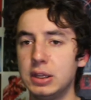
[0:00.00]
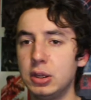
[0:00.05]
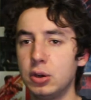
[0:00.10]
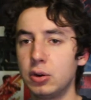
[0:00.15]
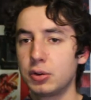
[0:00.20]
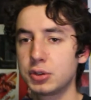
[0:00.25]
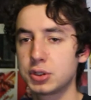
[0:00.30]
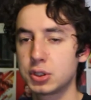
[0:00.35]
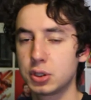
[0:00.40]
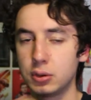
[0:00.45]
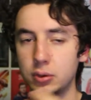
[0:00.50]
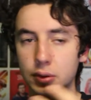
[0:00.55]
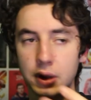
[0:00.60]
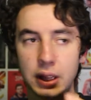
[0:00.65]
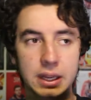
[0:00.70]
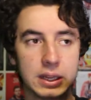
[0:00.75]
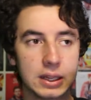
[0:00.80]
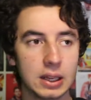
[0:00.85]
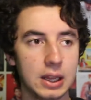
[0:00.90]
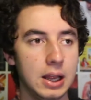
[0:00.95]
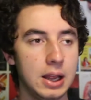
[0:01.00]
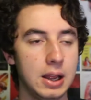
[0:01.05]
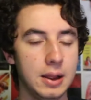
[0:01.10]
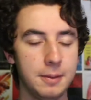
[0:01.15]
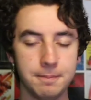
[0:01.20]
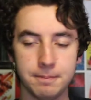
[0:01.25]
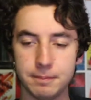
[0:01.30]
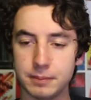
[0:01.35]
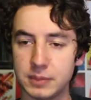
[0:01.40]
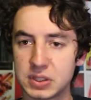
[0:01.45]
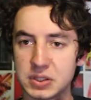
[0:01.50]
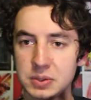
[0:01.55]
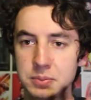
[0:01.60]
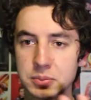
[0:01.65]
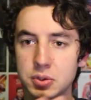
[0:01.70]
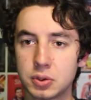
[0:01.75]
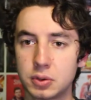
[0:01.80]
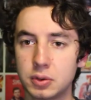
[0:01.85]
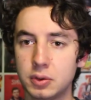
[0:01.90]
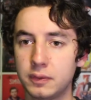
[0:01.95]
You'd also like some
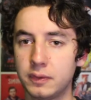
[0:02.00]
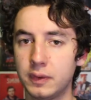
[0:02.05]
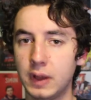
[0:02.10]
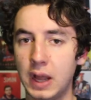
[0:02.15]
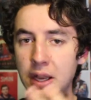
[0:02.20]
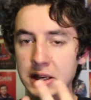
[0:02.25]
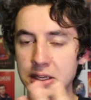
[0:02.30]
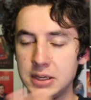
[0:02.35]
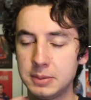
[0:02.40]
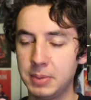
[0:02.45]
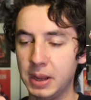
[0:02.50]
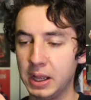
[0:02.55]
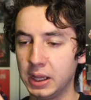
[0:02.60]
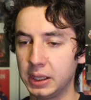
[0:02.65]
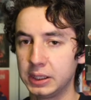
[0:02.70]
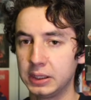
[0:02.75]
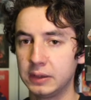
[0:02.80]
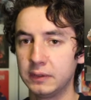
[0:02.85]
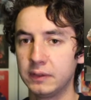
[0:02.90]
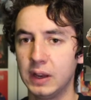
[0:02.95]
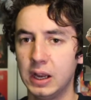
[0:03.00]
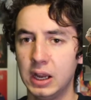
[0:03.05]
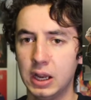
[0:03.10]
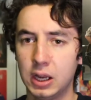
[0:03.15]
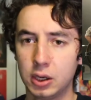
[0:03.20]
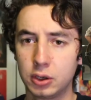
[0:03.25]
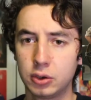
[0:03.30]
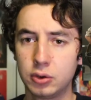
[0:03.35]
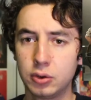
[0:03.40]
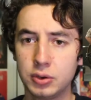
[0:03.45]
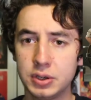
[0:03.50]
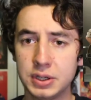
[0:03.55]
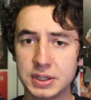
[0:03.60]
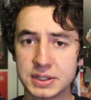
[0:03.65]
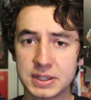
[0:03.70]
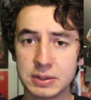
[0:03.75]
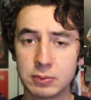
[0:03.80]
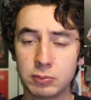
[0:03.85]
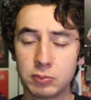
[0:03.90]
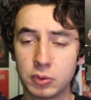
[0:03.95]
sort of underbelly of
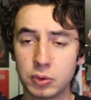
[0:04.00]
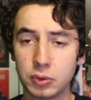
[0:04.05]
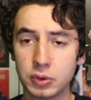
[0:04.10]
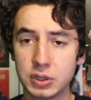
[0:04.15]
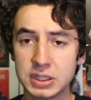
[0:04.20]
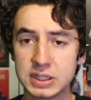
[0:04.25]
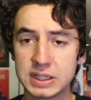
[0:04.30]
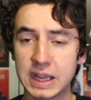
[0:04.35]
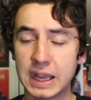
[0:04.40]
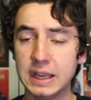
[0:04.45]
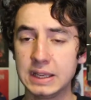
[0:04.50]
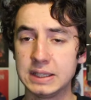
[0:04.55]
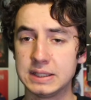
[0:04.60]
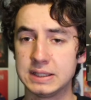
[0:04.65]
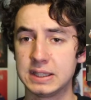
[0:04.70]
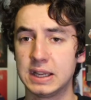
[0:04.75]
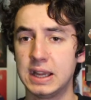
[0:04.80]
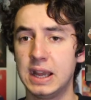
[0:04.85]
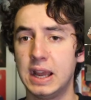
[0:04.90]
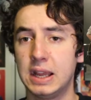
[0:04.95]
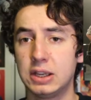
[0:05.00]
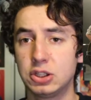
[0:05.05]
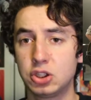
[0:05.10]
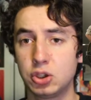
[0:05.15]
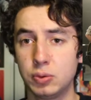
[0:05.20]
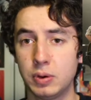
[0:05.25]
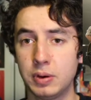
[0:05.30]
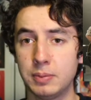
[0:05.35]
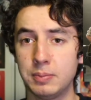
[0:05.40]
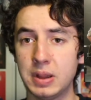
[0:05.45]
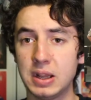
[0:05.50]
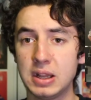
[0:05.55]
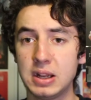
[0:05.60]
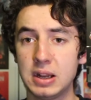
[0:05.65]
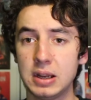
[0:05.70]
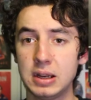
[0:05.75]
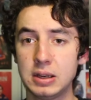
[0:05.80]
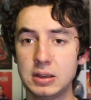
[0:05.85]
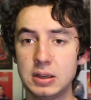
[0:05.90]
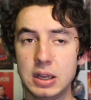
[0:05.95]
goodness and good intent to him, and
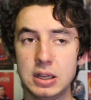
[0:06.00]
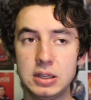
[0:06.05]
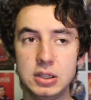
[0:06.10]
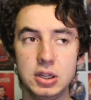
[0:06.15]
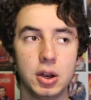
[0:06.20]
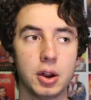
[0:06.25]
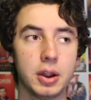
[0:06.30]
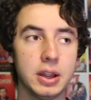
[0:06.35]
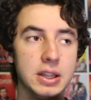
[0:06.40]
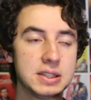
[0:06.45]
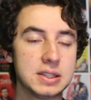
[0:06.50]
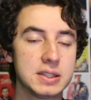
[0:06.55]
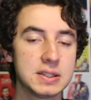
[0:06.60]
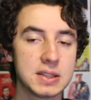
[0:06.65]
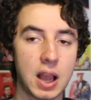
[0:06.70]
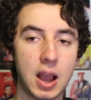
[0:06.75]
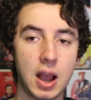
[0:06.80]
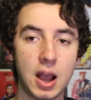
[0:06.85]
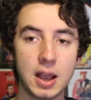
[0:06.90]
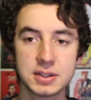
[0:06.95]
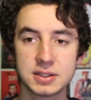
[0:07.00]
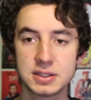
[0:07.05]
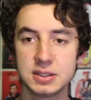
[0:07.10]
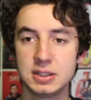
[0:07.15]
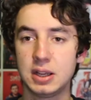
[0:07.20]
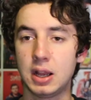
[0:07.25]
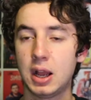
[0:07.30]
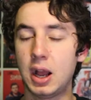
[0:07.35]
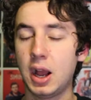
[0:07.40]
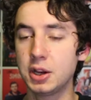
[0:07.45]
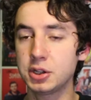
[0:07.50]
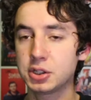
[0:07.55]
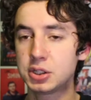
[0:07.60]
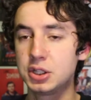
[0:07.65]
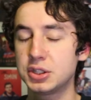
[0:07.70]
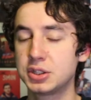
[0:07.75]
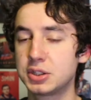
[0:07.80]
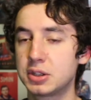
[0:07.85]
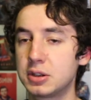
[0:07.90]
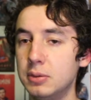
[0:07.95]
it you know, it's this
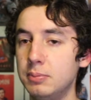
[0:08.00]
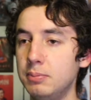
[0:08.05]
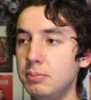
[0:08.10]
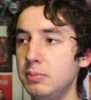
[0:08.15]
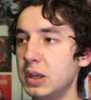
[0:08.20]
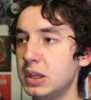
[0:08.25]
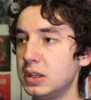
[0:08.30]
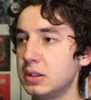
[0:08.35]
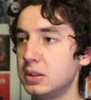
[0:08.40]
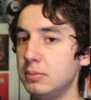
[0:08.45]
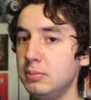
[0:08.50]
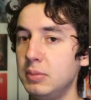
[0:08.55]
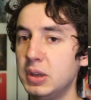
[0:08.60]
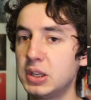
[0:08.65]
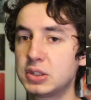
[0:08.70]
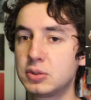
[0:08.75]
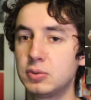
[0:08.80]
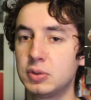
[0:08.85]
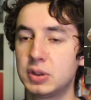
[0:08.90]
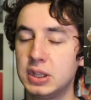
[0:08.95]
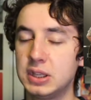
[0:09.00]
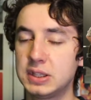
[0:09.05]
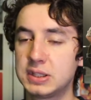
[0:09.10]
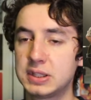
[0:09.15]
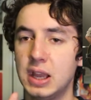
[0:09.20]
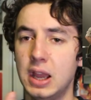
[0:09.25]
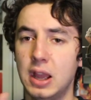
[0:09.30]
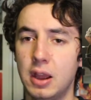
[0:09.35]
harshness mixed with this